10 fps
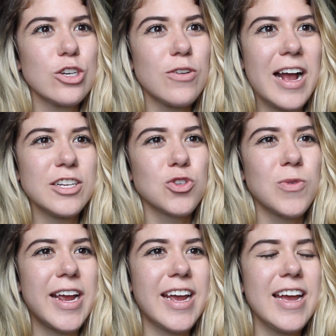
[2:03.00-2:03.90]
to
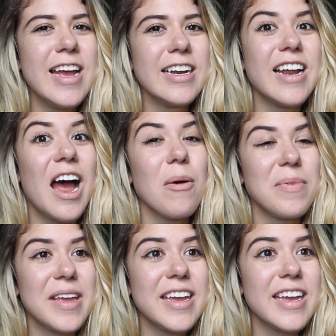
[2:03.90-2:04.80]
graduate not
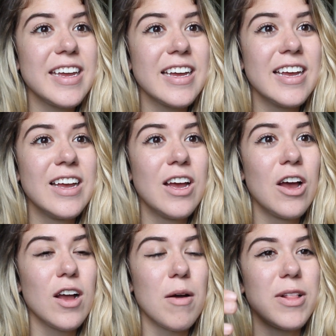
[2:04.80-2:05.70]
being
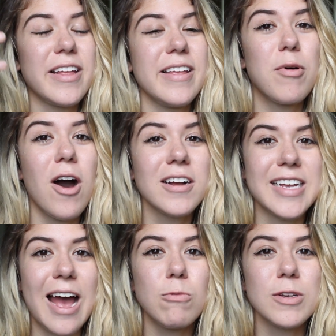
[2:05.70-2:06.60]
completely bogged
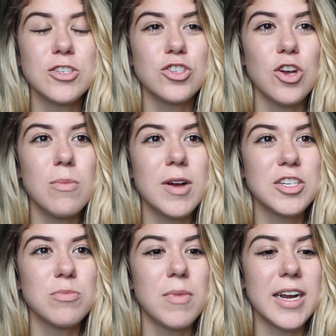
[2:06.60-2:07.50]
down with so
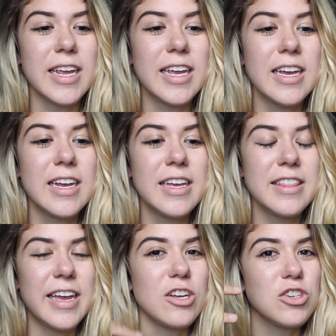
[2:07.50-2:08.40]
much money
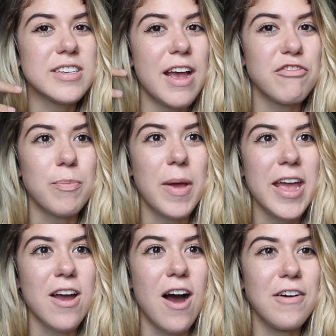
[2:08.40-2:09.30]
that you just have to
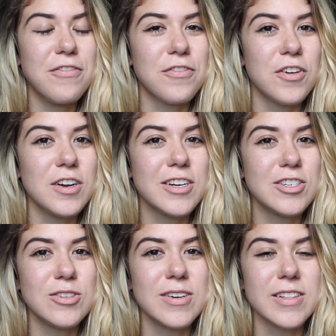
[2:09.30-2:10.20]
pay off for your
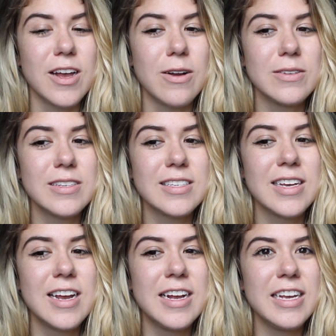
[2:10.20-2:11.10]
student loans.
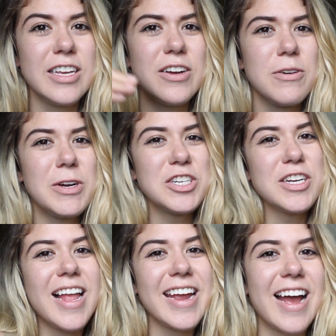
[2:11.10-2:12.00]
We
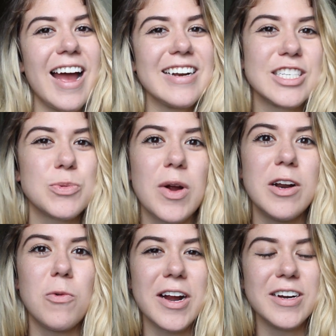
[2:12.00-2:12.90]
should kind of spread
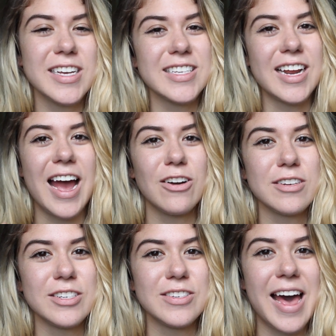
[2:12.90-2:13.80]
awareness on how
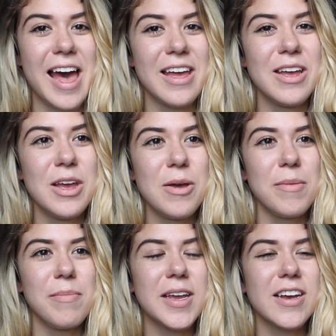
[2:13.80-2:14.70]
to do that
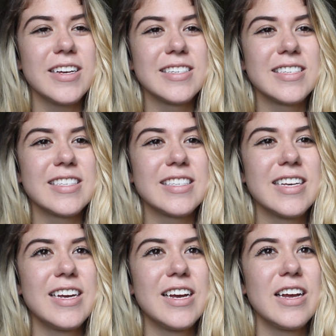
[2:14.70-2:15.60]
because
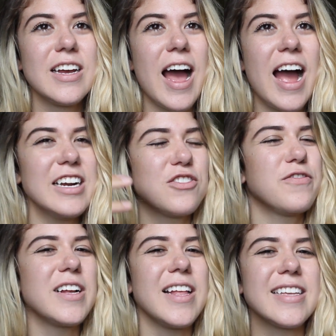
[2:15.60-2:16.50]
I just
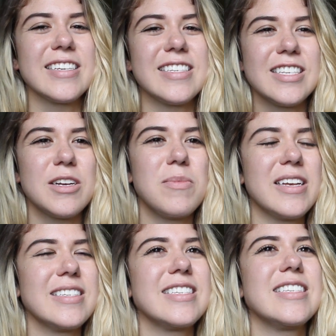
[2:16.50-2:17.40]
feel like the system
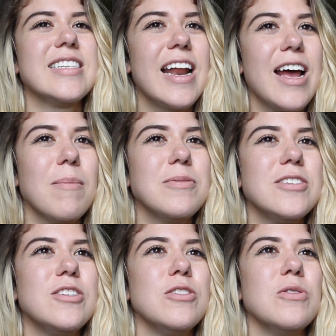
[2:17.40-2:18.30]
is set up
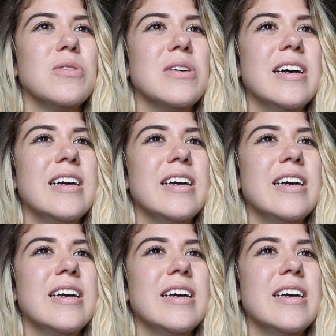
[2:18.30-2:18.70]
to